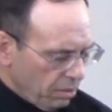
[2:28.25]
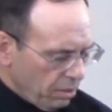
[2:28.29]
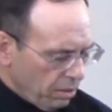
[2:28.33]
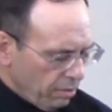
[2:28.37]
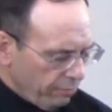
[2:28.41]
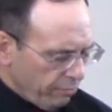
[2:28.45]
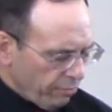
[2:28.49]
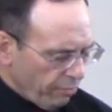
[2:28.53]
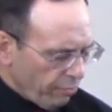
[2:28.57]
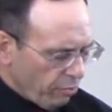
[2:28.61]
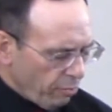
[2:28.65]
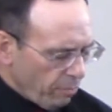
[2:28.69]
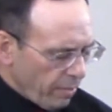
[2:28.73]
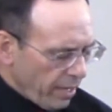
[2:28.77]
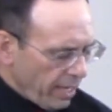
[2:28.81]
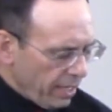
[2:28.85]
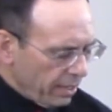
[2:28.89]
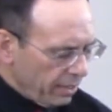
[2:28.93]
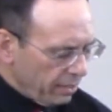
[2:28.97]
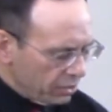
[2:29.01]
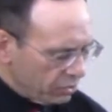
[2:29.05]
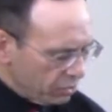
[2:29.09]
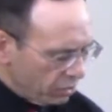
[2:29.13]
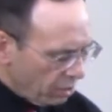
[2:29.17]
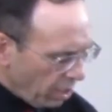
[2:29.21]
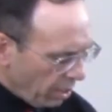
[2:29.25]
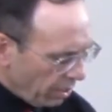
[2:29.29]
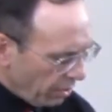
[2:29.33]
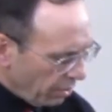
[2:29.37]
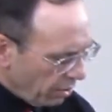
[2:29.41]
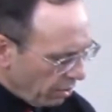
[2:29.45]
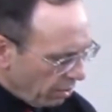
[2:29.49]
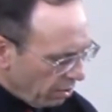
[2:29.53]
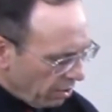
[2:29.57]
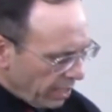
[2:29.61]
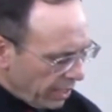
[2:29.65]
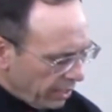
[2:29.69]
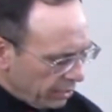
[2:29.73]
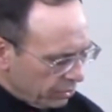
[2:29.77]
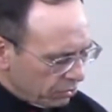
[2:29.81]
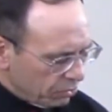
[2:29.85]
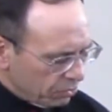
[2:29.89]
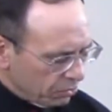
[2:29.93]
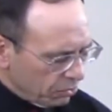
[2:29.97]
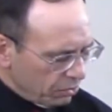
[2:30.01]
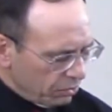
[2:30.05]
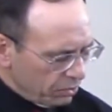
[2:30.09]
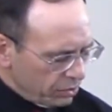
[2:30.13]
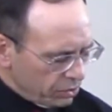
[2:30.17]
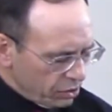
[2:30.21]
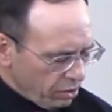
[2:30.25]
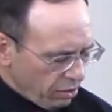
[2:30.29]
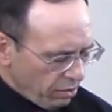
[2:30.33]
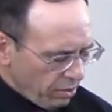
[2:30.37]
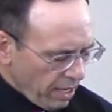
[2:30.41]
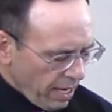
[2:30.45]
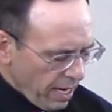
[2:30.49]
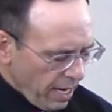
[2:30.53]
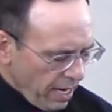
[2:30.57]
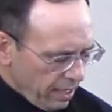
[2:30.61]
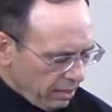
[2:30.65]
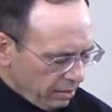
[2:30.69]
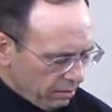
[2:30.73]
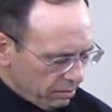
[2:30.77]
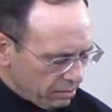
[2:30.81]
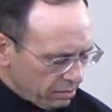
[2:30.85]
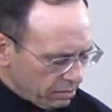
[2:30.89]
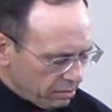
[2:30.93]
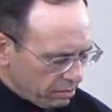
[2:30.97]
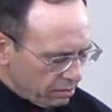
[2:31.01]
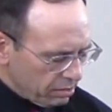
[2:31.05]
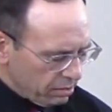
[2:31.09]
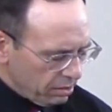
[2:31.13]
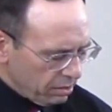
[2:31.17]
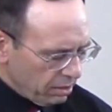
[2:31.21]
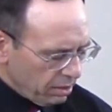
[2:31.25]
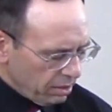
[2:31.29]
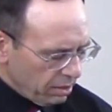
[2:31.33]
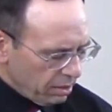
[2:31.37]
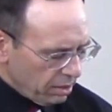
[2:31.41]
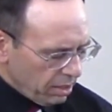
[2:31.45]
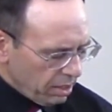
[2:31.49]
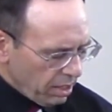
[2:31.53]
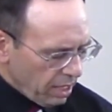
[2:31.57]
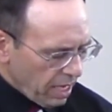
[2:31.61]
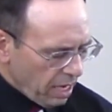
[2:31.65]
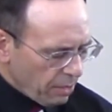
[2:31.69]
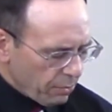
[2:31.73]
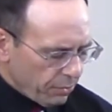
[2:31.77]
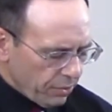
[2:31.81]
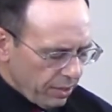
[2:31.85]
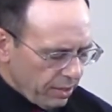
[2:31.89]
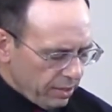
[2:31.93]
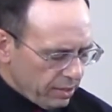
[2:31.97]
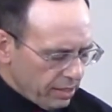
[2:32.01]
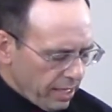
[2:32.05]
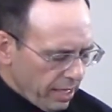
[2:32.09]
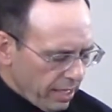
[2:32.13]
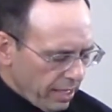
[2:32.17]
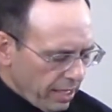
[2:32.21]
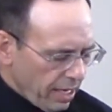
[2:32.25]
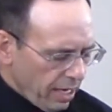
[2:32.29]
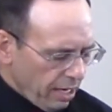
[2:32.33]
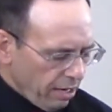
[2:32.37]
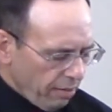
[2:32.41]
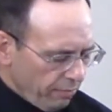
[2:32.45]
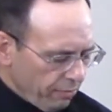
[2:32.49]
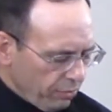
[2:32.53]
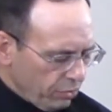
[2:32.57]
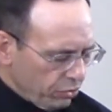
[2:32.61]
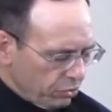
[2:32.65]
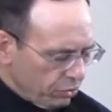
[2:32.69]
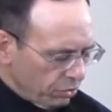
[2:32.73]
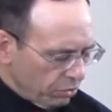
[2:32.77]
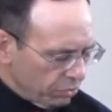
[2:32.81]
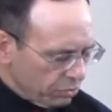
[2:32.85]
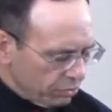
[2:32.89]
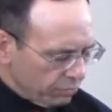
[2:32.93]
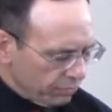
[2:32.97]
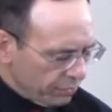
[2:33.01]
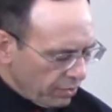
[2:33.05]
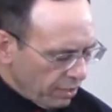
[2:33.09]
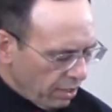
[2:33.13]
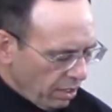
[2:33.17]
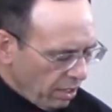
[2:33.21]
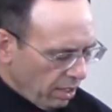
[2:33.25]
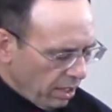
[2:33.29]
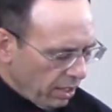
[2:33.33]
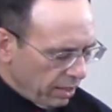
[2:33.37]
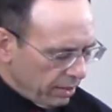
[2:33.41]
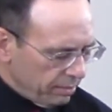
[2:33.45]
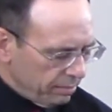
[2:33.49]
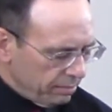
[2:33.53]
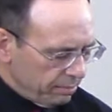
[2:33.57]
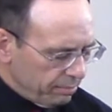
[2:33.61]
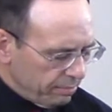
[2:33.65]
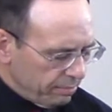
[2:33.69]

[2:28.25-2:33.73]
For if a man does not know how to rule his own house, how will he take care of the church of God?